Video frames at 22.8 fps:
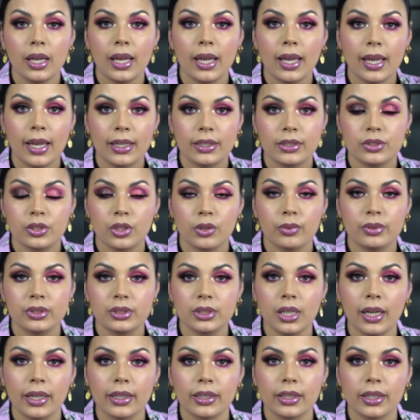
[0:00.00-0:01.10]
and so is
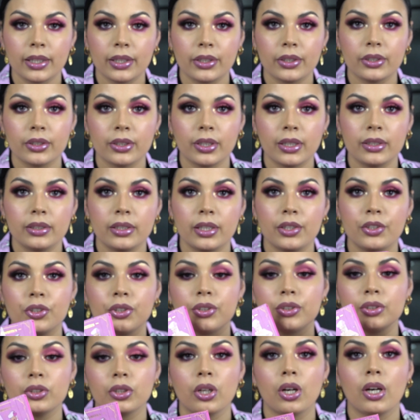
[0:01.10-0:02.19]
the highlighter, and then your
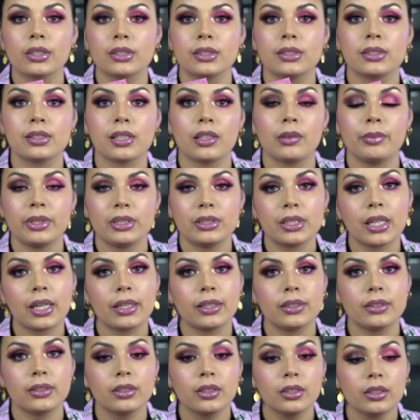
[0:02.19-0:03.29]
gloss is going to be
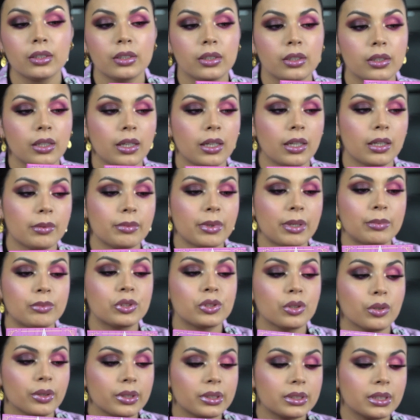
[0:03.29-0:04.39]
$10. I'm
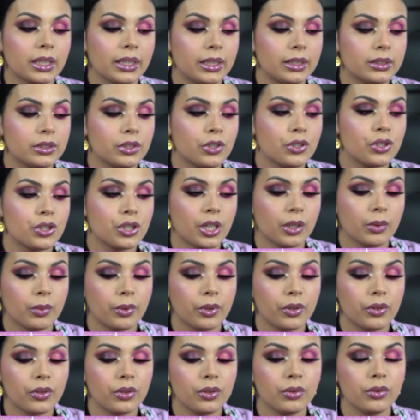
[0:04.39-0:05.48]
so excited to share
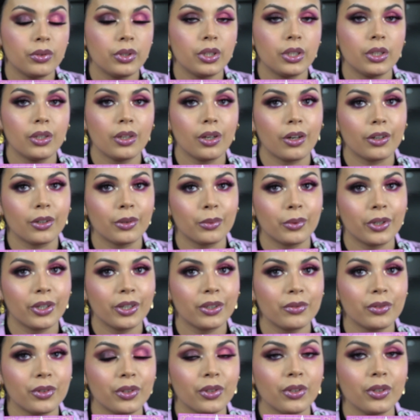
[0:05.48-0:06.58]
with you the
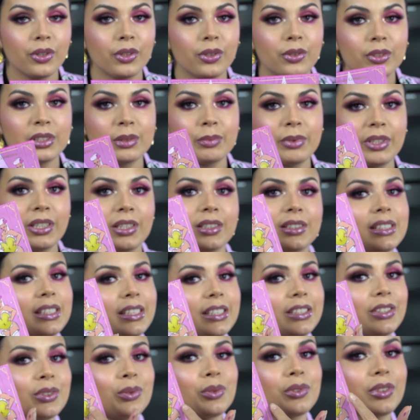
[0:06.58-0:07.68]
artwork for those, because
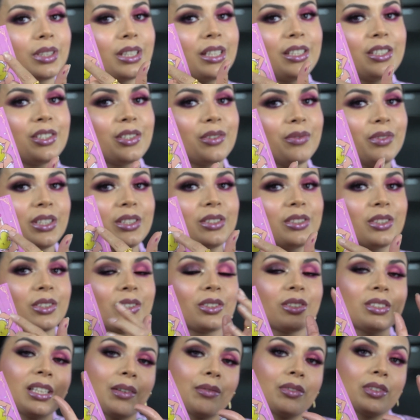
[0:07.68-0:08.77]
each of these
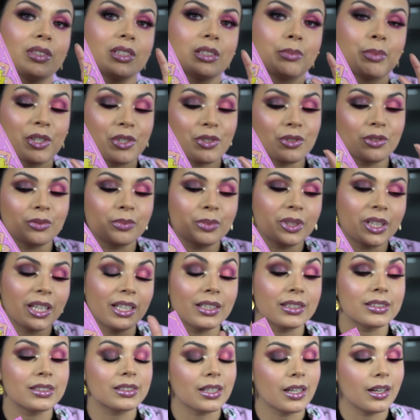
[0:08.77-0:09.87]
girls have a special
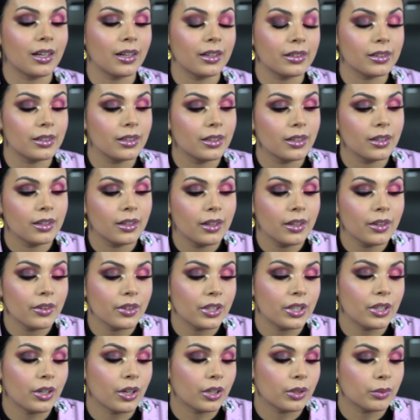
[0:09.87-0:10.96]
place on
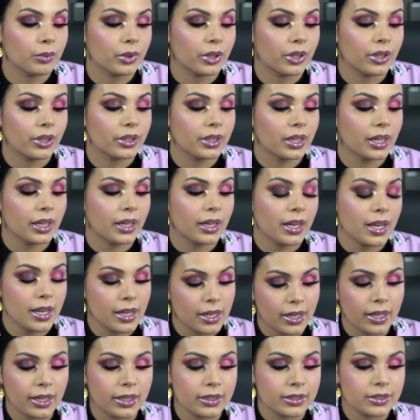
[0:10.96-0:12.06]
the artwork,
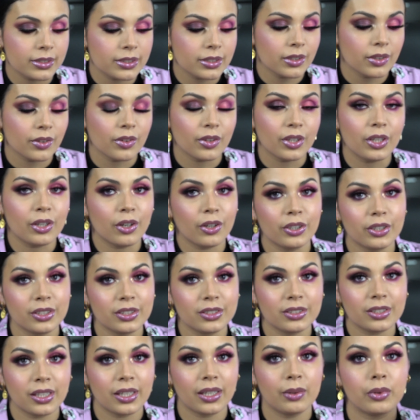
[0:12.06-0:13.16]
and the
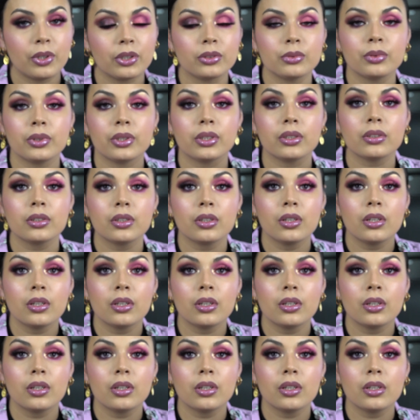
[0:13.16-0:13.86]
artist that I worked with